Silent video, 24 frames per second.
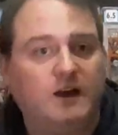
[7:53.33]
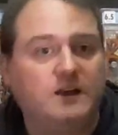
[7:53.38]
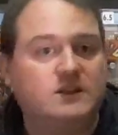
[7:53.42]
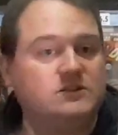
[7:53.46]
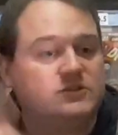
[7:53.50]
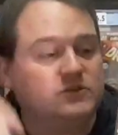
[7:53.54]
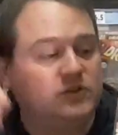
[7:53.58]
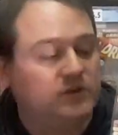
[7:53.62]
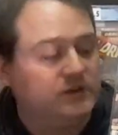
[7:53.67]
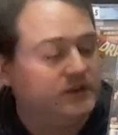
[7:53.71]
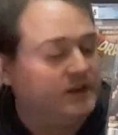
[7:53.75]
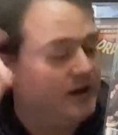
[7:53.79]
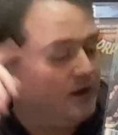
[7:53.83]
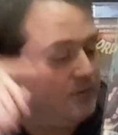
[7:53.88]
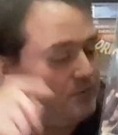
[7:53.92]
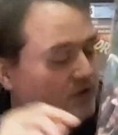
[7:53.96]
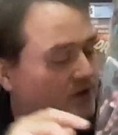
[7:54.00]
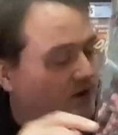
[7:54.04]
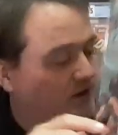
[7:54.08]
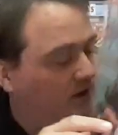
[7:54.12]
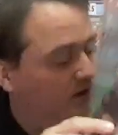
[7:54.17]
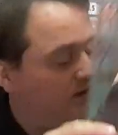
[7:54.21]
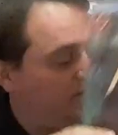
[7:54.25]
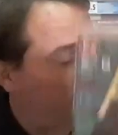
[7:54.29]
certainly up
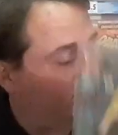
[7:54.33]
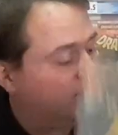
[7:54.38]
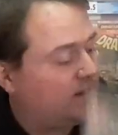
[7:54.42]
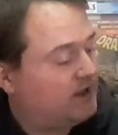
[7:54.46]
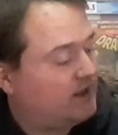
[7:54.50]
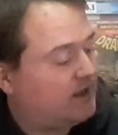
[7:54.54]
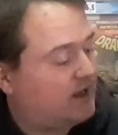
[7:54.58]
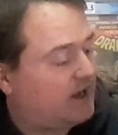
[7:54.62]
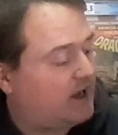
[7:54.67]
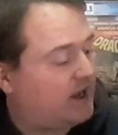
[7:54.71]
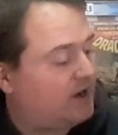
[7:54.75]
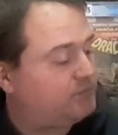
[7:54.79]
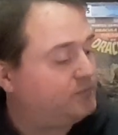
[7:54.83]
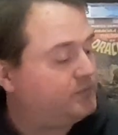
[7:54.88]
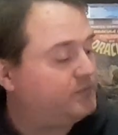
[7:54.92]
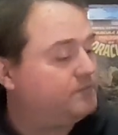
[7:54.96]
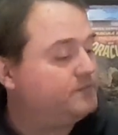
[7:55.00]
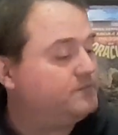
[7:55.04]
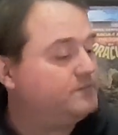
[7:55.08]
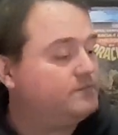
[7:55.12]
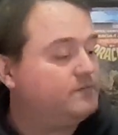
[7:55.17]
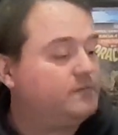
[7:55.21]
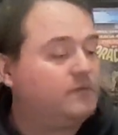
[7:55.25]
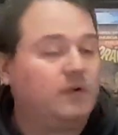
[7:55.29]
there.
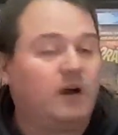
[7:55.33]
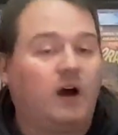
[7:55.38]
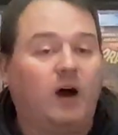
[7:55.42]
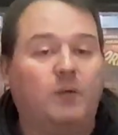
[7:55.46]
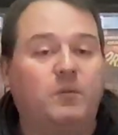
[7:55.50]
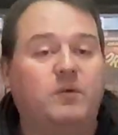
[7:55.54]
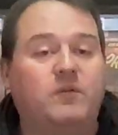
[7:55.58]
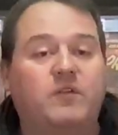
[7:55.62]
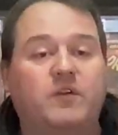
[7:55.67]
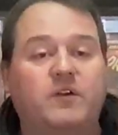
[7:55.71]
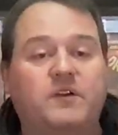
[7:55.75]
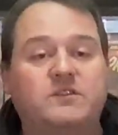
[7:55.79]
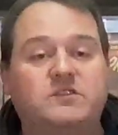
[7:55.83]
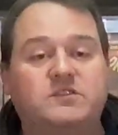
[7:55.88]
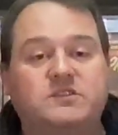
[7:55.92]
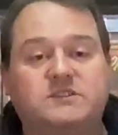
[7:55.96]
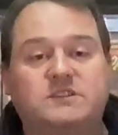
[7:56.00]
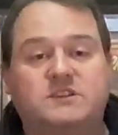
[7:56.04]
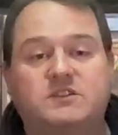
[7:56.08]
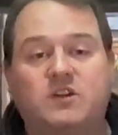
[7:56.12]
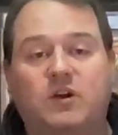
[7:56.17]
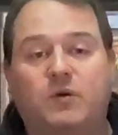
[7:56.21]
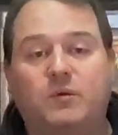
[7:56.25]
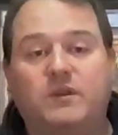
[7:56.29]
I'll be very
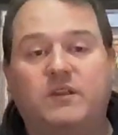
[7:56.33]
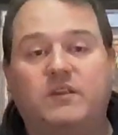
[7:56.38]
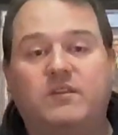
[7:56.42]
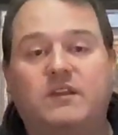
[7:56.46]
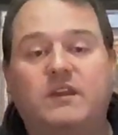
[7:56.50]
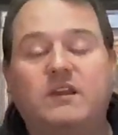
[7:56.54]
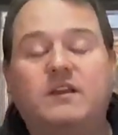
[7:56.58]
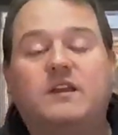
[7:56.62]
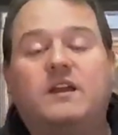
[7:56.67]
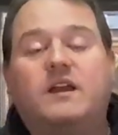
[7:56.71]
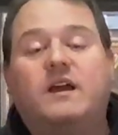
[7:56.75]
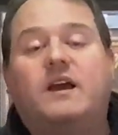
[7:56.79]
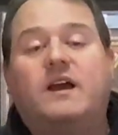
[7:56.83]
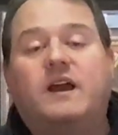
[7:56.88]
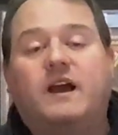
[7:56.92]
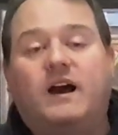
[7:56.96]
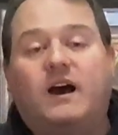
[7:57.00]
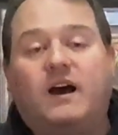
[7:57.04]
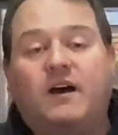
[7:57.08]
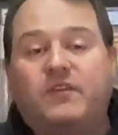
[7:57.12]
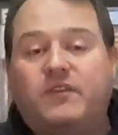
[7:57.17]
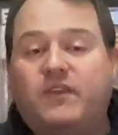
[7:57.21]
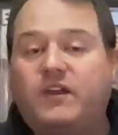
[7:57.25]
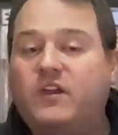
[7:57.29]
interested to know what you think.
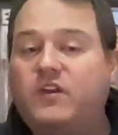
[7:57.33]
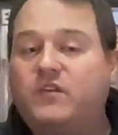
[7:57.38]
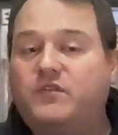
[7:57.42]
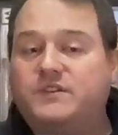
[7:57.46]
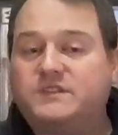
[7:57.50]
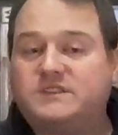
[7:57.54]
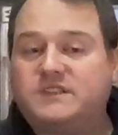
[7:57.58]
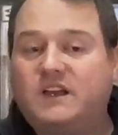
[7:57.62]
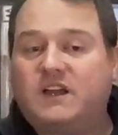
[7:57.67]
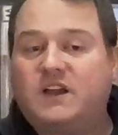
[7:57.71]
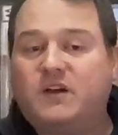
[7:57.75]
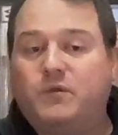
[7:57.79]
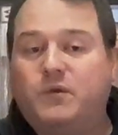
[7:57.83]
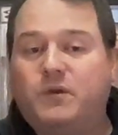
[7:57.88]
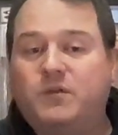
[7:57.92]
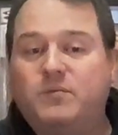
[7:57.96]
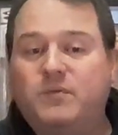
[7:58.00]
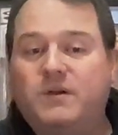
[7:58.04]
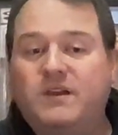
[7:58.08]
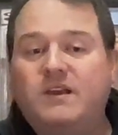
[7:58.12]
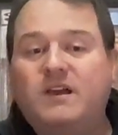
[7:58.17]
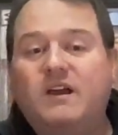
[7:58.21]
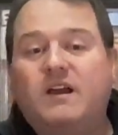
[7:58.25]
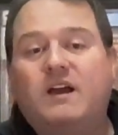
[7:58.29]
Thank you for sticking with
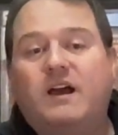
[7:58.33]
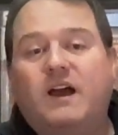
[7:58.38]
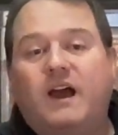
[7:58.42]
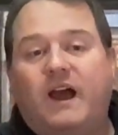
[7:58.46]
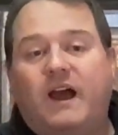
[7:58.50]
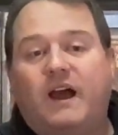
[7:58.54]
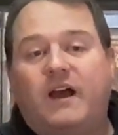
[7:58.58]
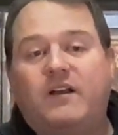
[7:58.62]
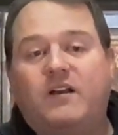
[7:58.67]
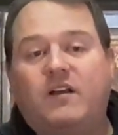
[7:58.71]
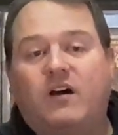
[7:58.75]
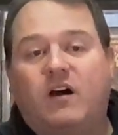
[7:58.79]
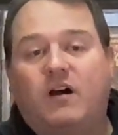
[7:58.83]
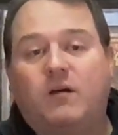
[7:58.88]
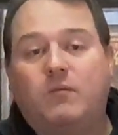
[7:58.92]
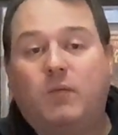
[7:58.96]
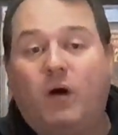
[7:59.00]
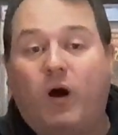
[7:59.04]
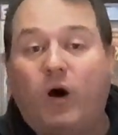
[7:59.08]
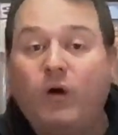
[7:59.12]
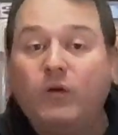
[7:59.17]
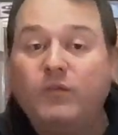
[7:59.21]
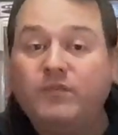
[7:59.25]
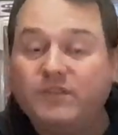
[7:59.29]
me, and
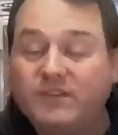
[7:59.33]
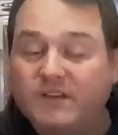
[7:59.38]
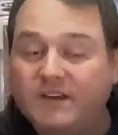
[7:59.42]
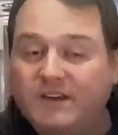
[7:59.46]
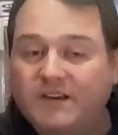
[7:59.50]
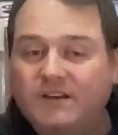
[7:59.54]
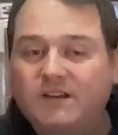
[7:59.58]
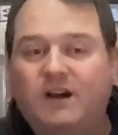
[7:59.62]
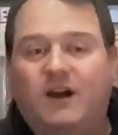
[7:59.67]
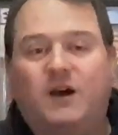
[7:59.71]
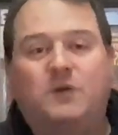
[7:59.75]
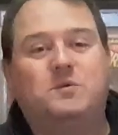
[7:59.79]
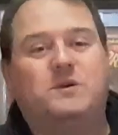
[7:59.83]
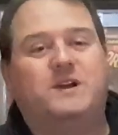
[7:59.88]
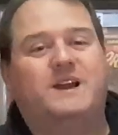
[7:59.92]
hopefully I will